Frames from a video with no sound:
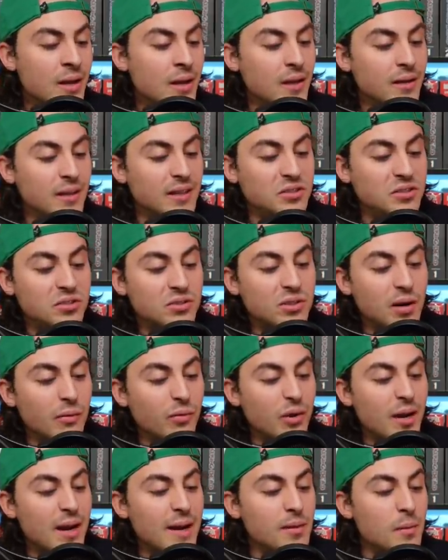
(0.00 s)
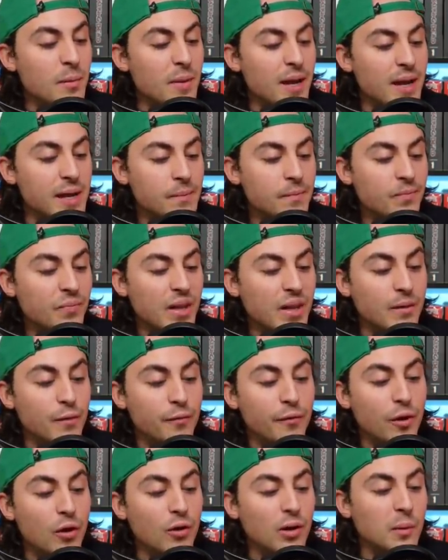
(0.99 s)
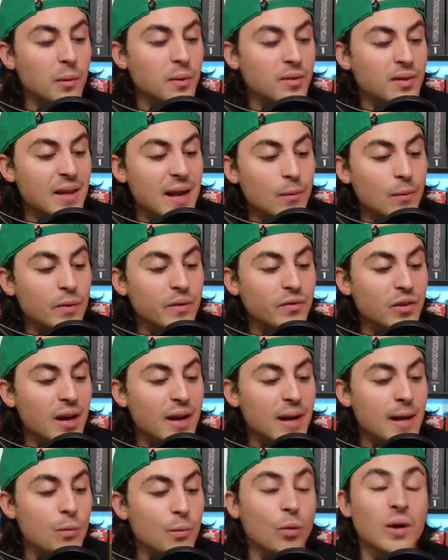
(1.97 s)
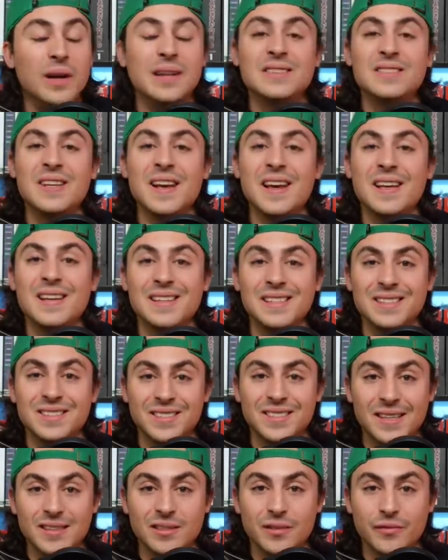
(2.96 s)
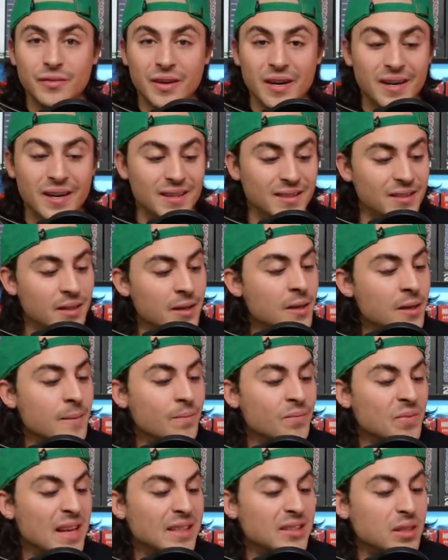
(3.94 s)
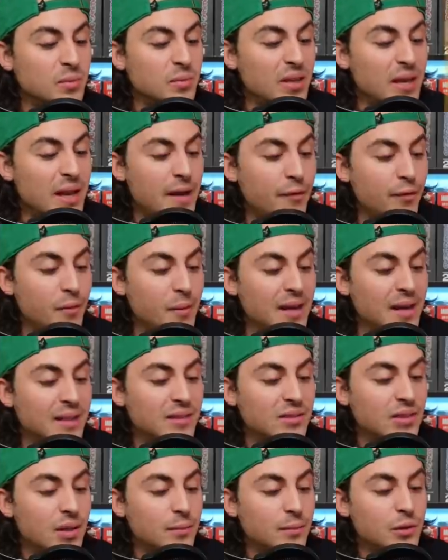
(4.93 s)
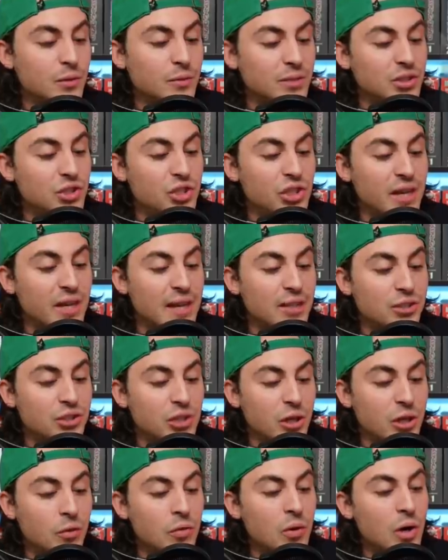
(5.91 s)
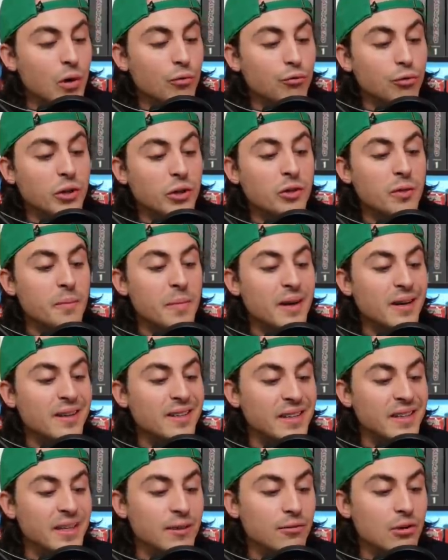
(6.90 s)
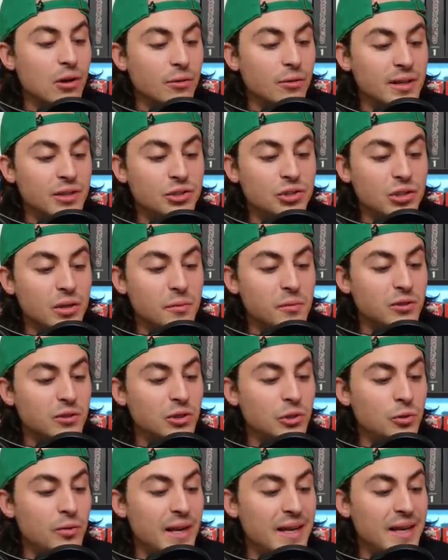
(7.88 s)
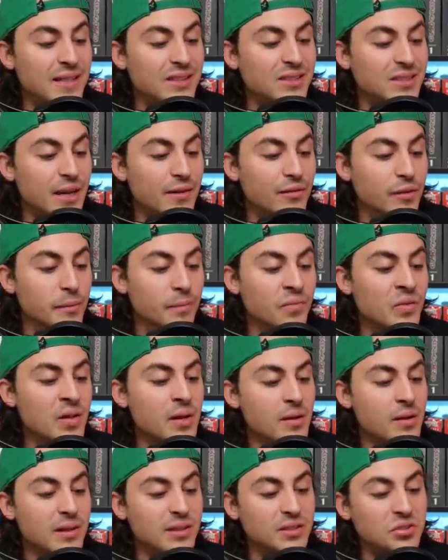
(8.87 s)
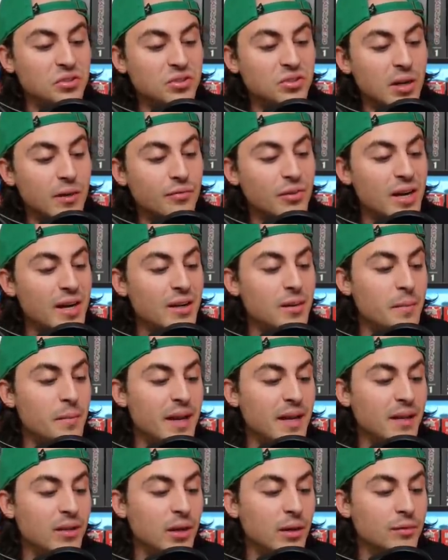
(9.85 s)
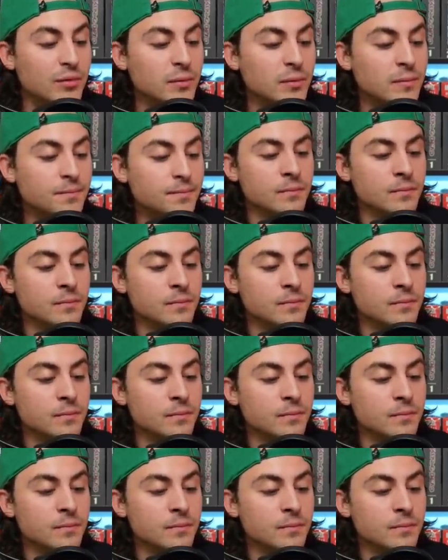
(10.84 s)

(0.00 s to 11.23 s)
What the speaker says: This is cover A, the main, and followed up with that, we've got a 1 in 10 incentive variant. Next up today from IDW is G.I. Joe, A Real American Hero, issue number 287. This is cover A, the main cover.